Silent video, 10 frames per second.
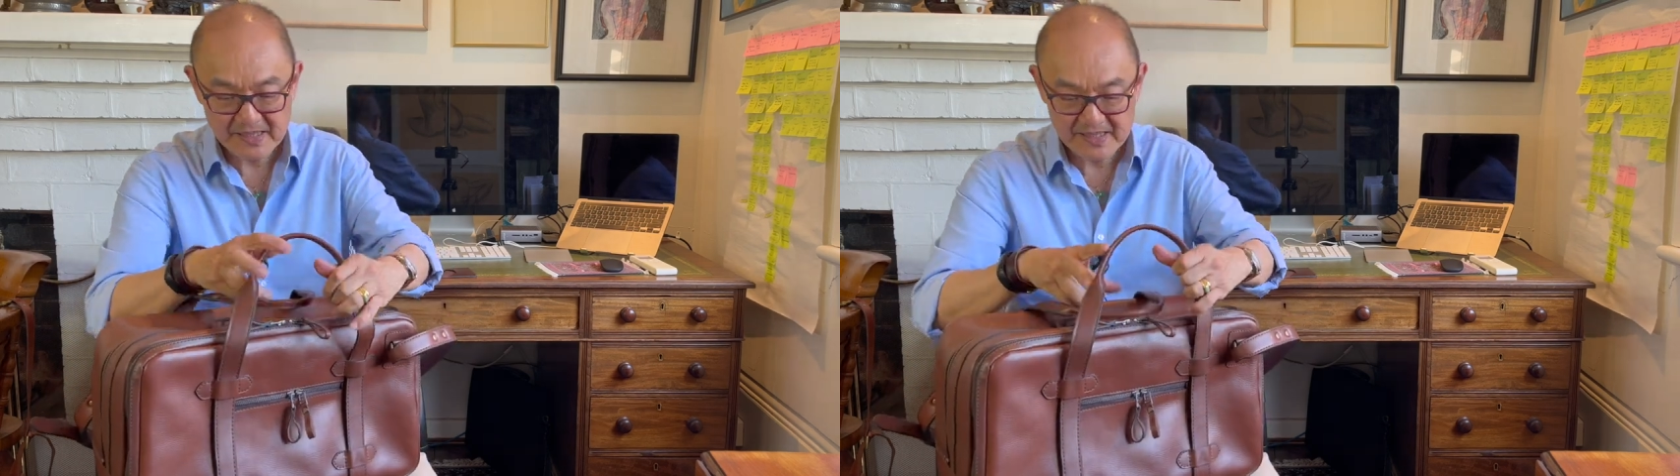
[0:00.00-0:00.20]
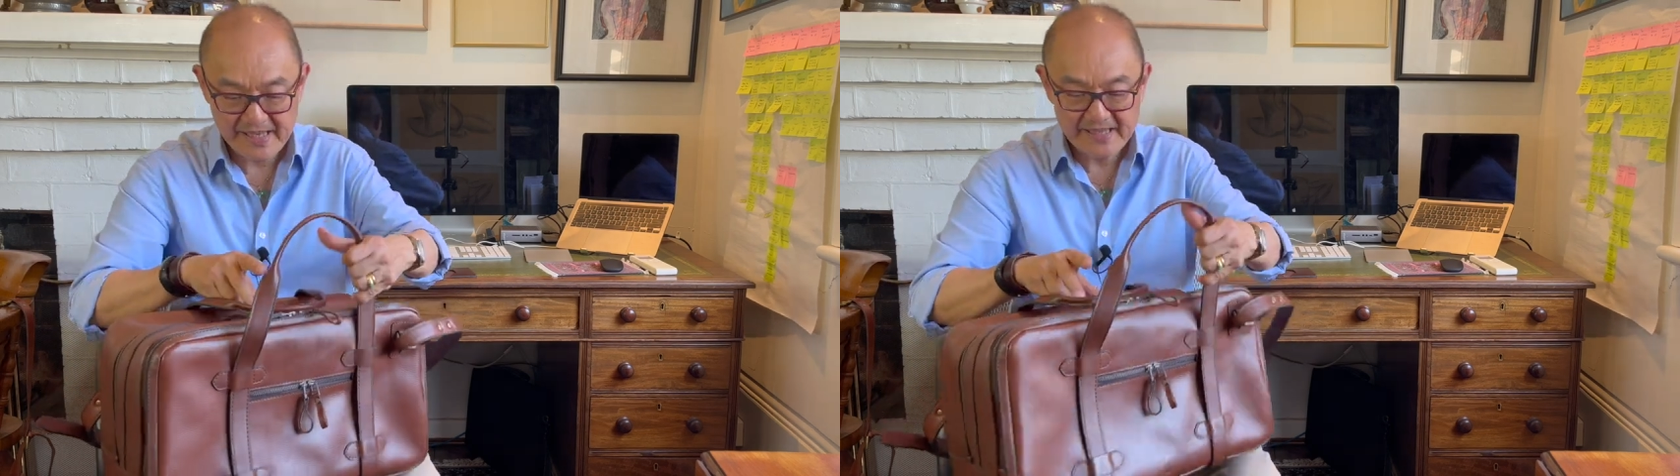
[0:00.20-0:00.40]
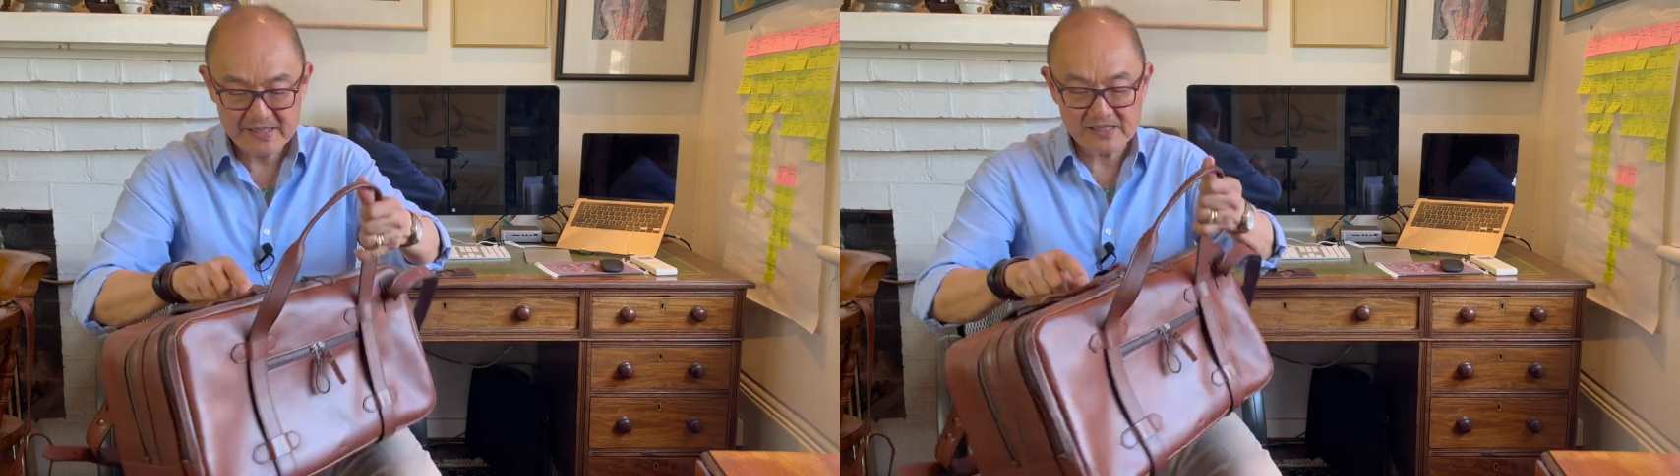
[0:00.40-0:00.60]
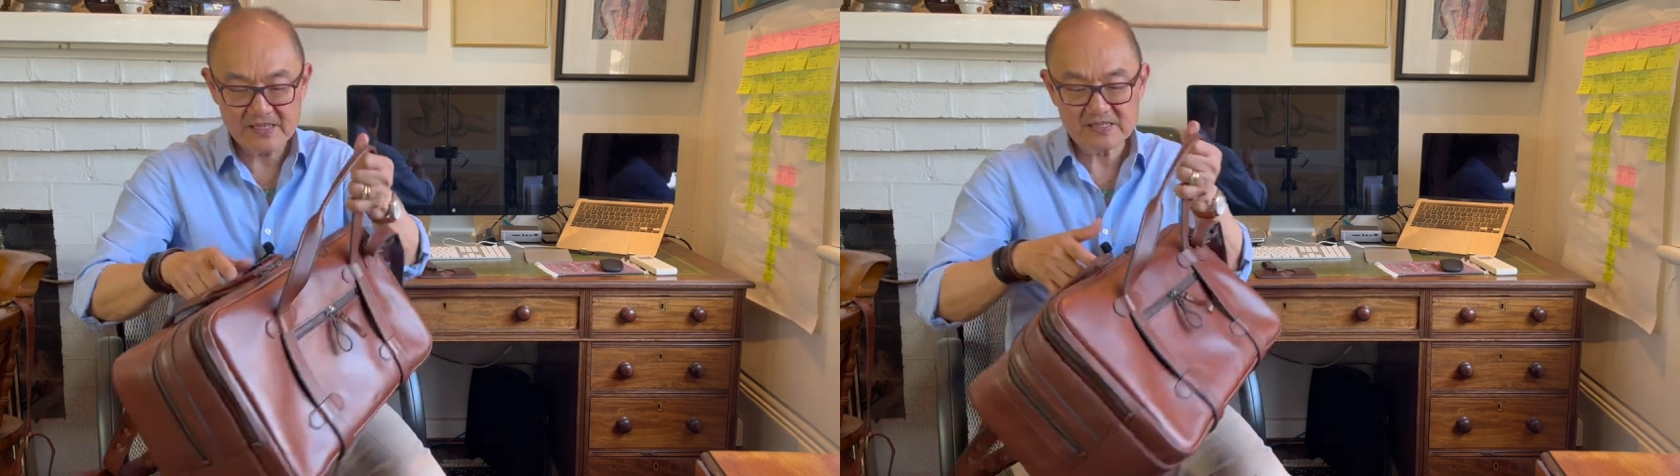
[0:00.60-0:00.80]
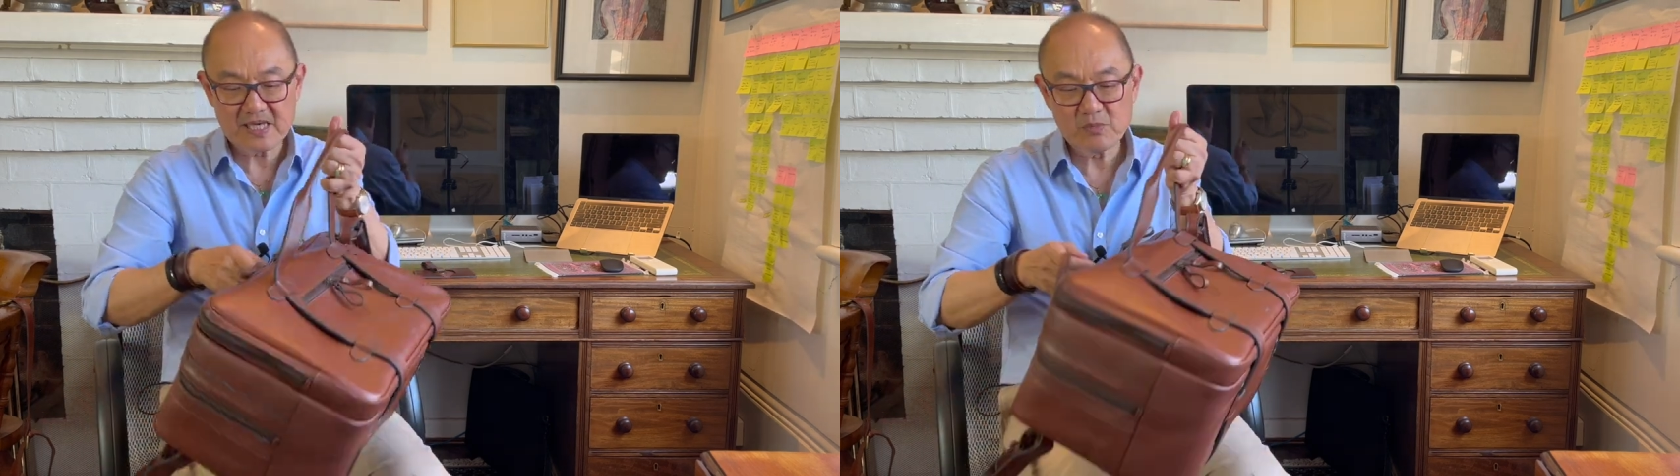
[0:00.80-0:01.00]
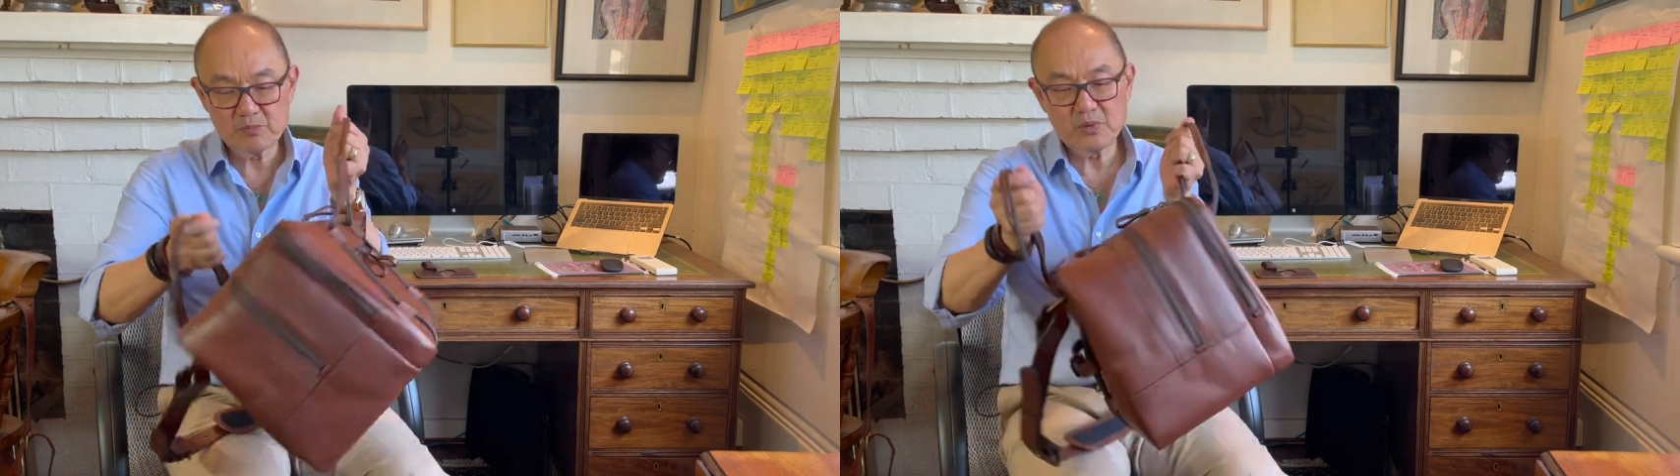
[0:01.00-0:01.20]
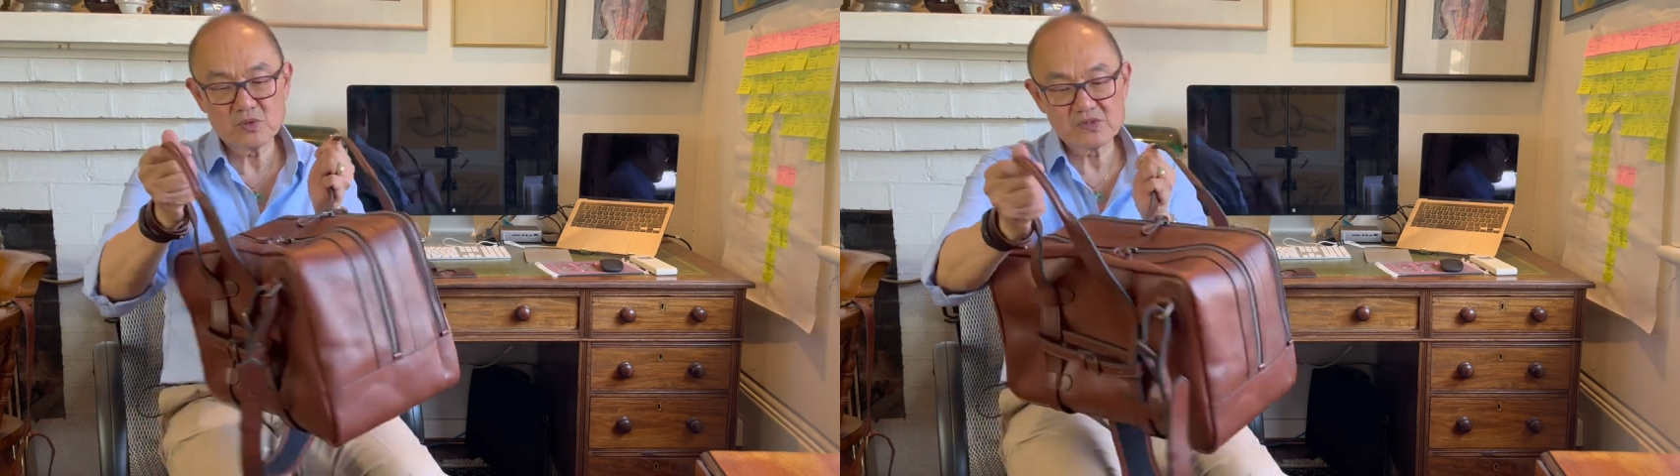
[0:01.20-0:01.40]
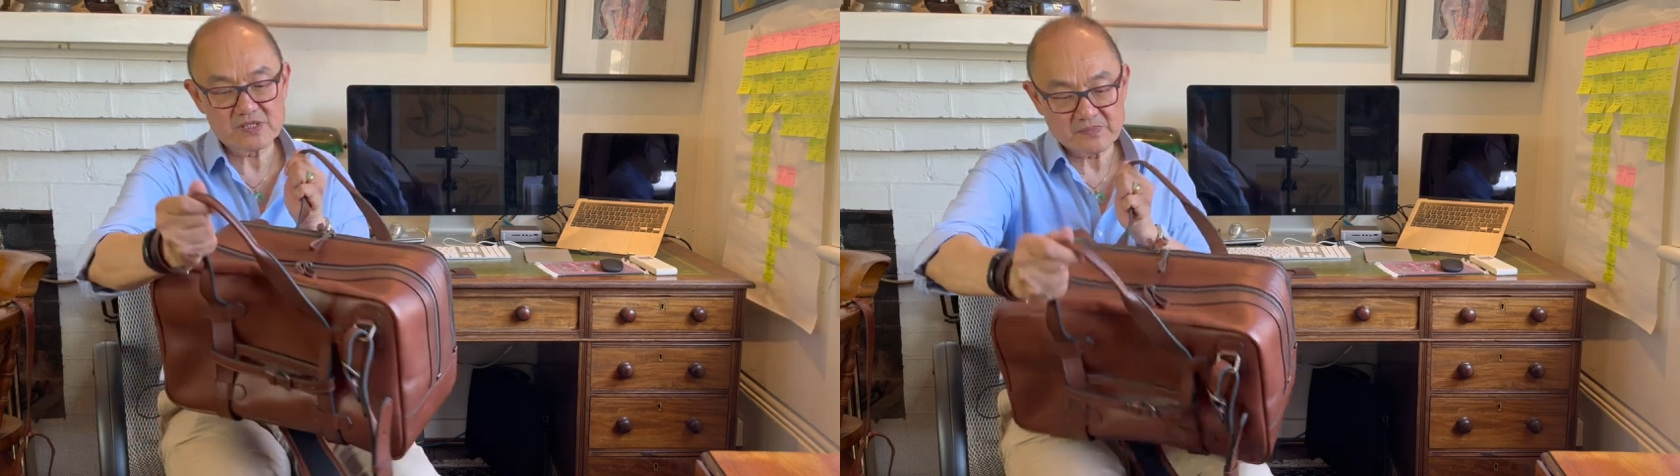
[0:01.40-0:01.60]
again, is a double
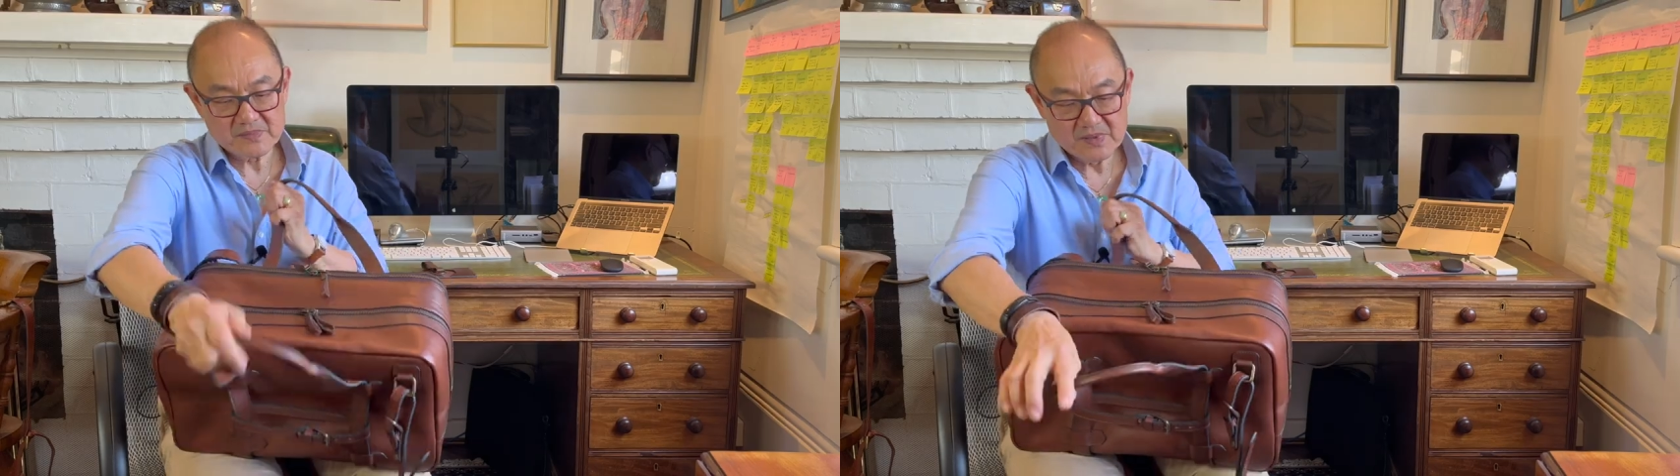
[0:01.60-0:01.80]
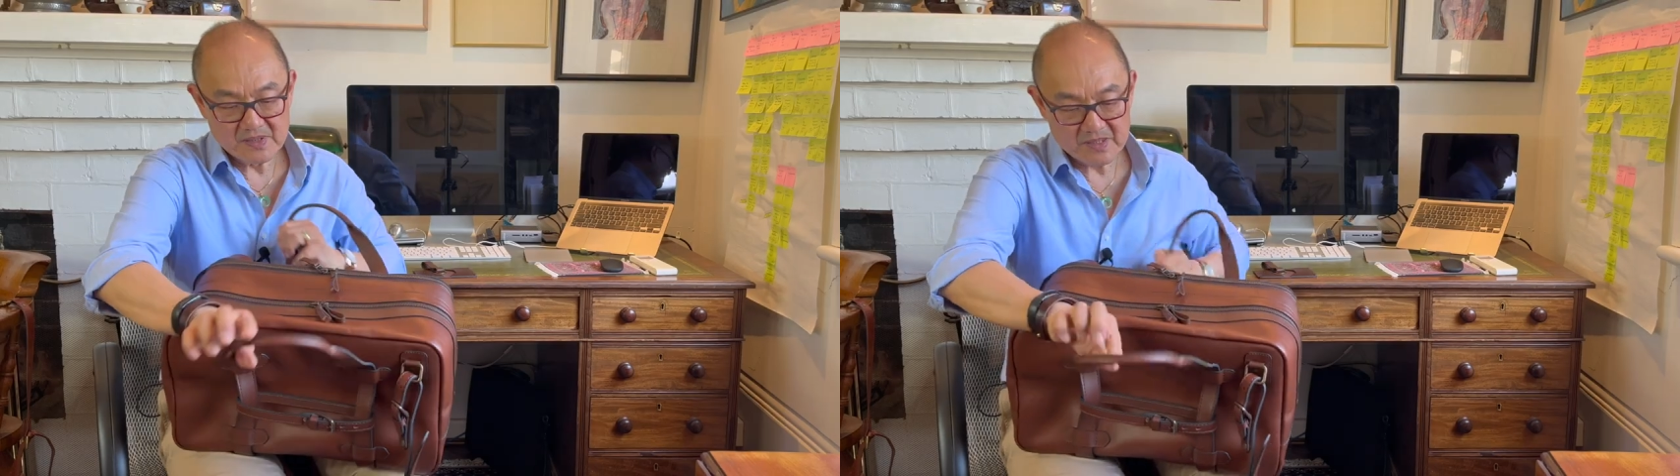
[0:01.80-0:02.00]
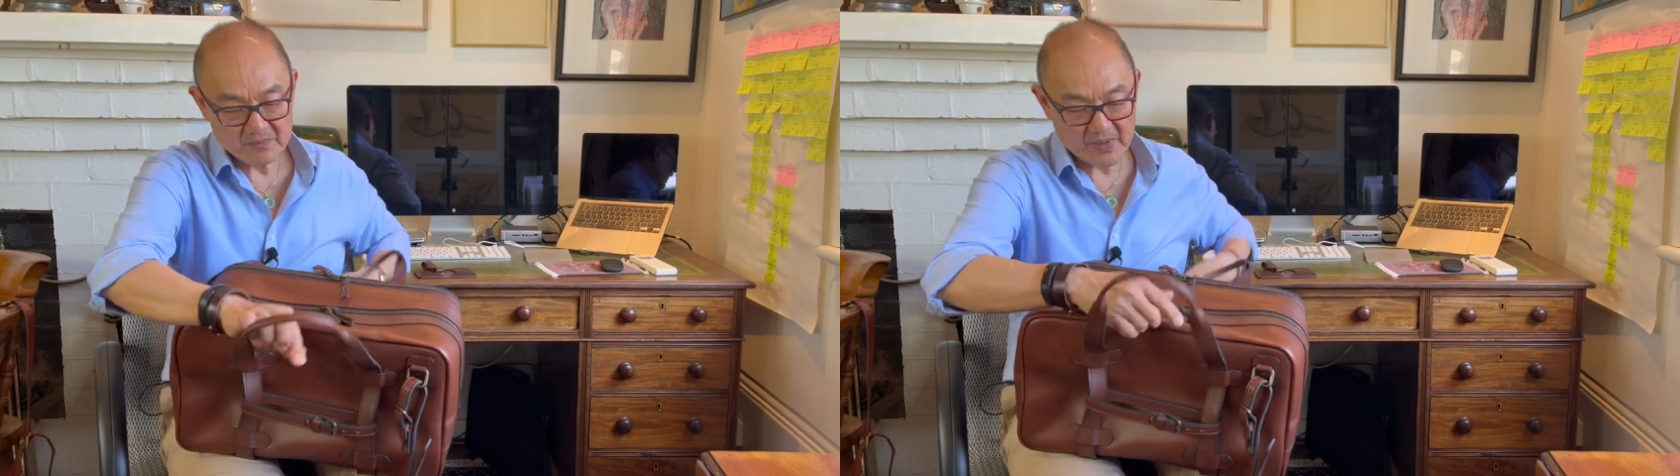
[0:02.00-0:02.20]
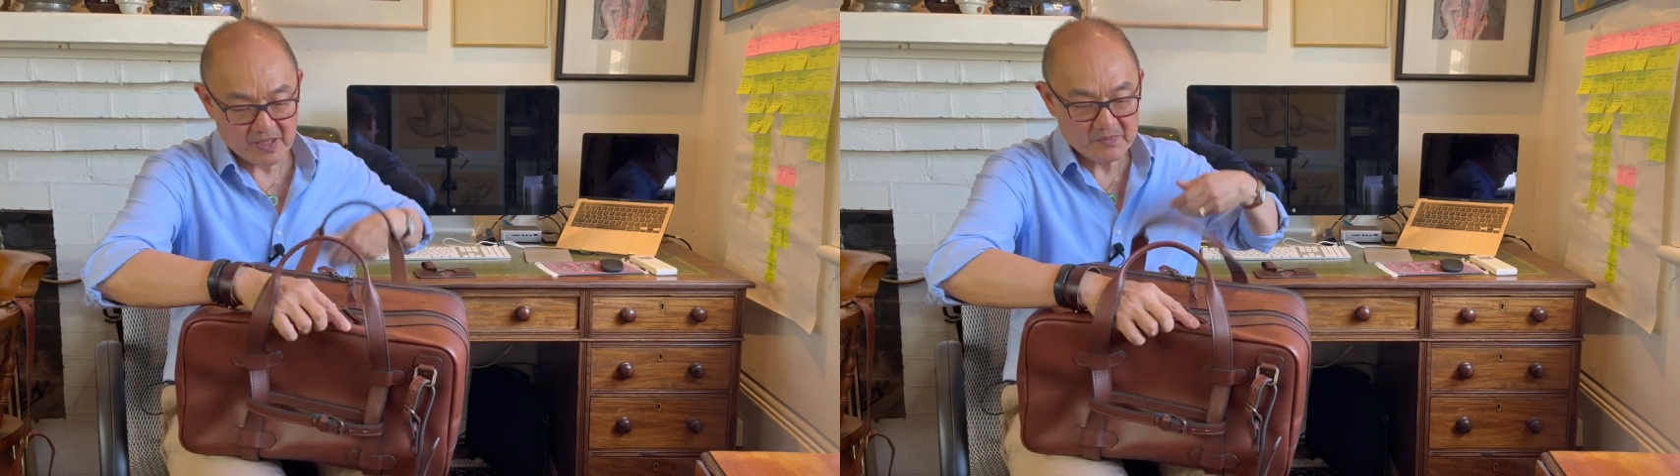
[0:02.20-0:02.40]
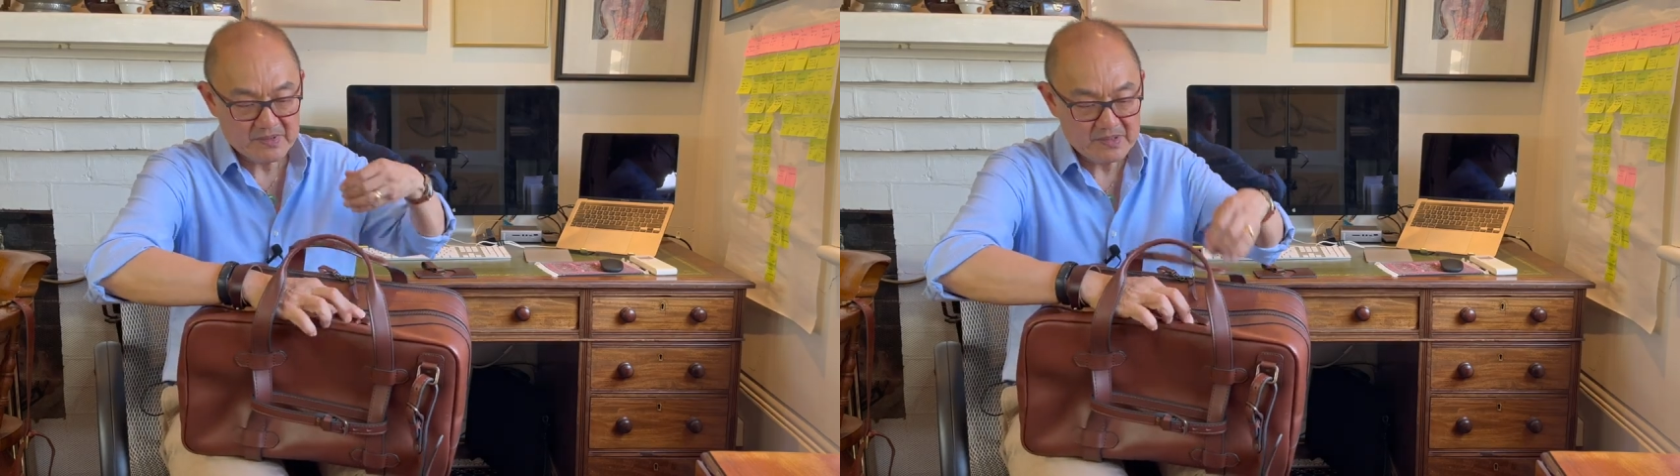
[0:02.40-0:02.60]
pull zip compartment.